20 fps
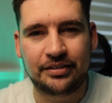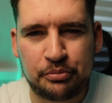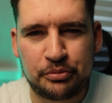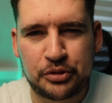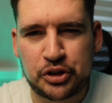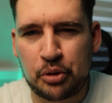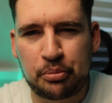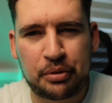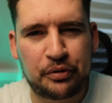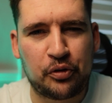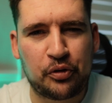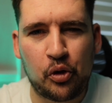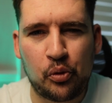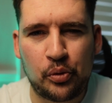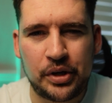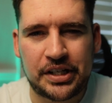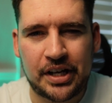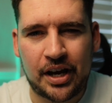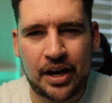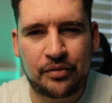So before
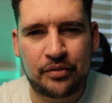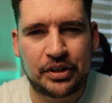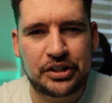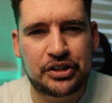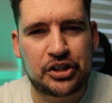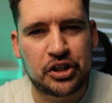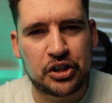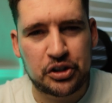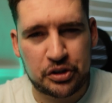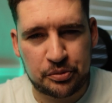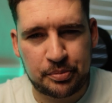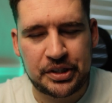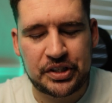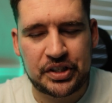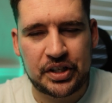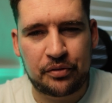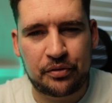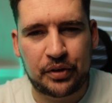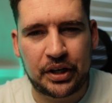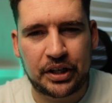we dive into the
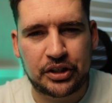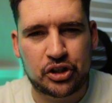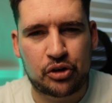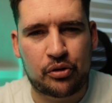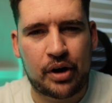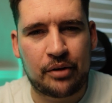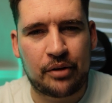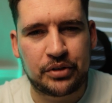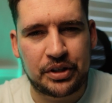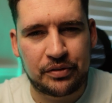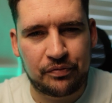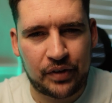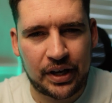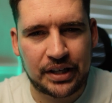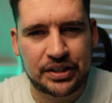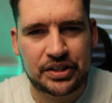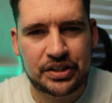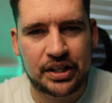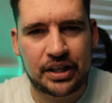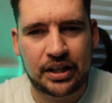specifics around
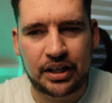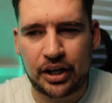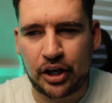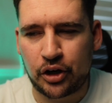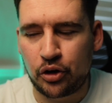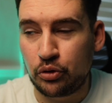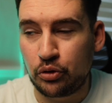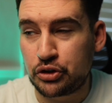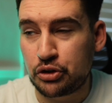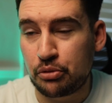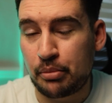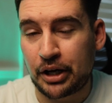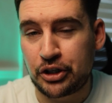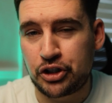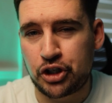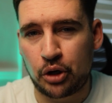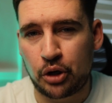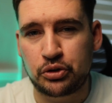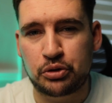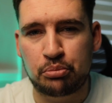investing and also my
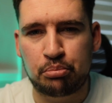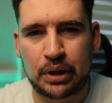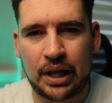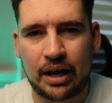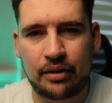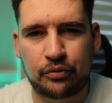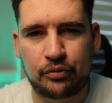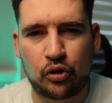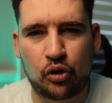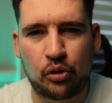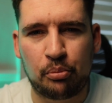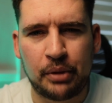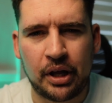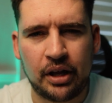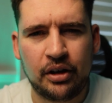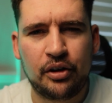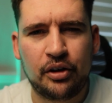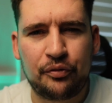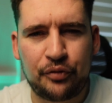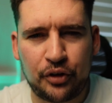chosen platform,
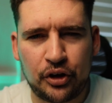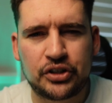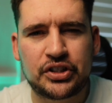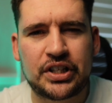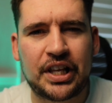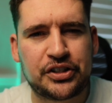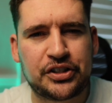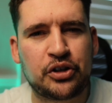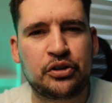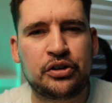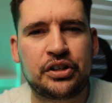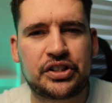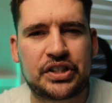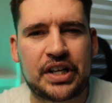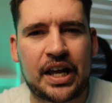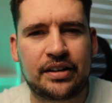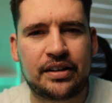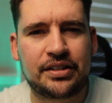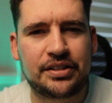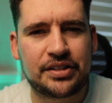first let's
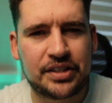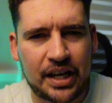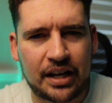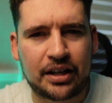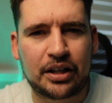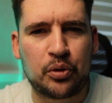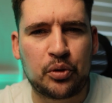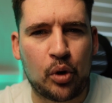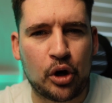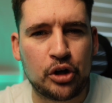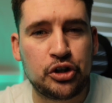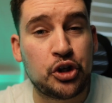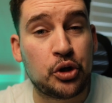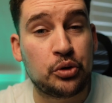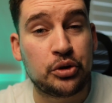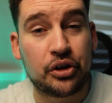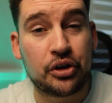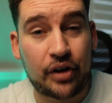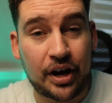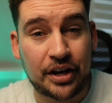understand exactly what a
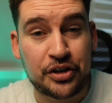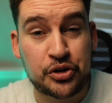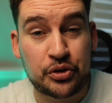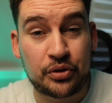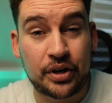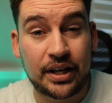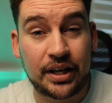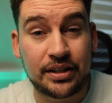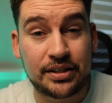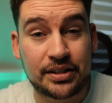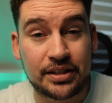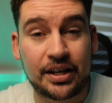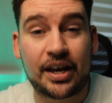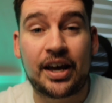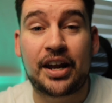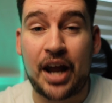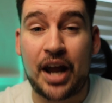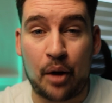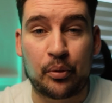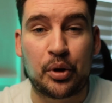junior ISA is
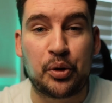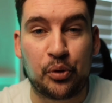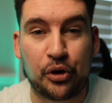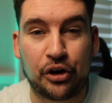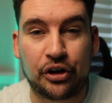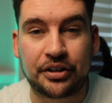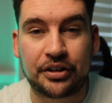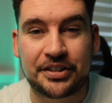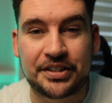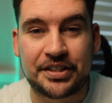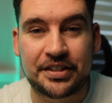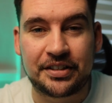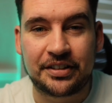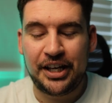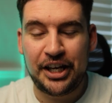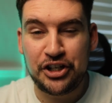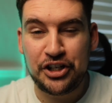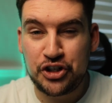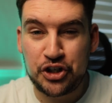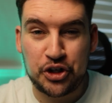and how it works.
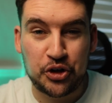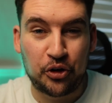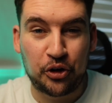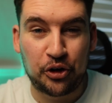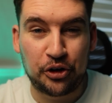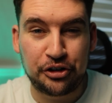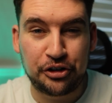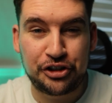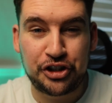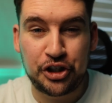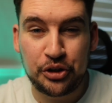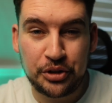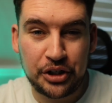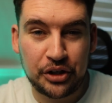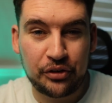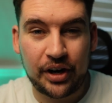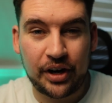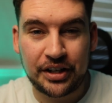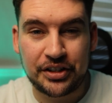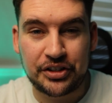In short,
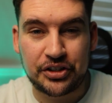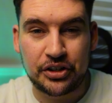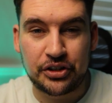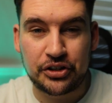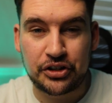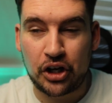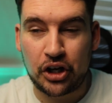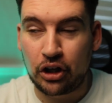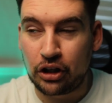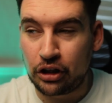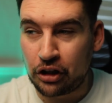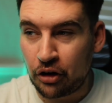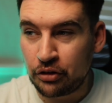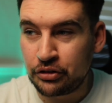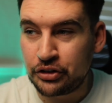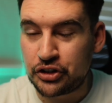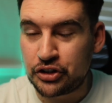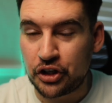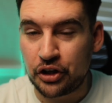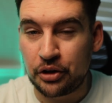junior ISAs are
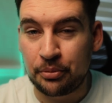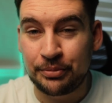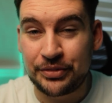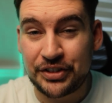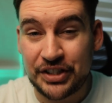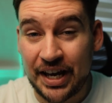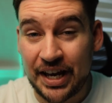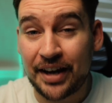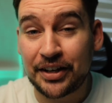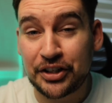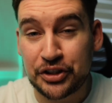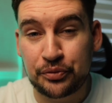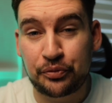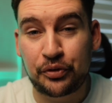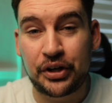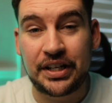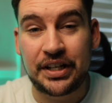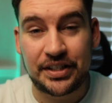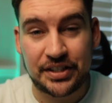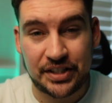long-term,
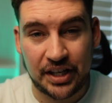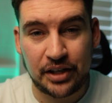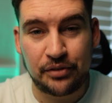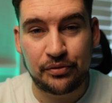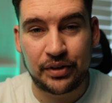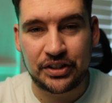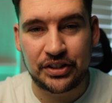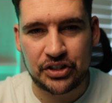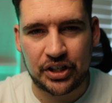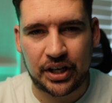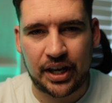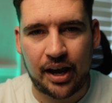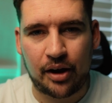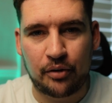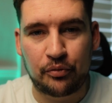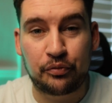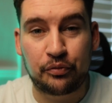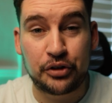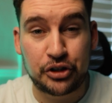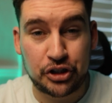tax-free savings
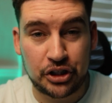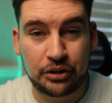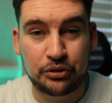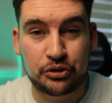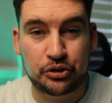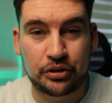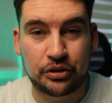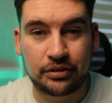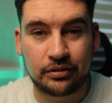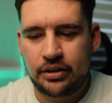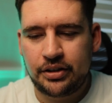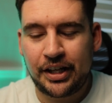account for children.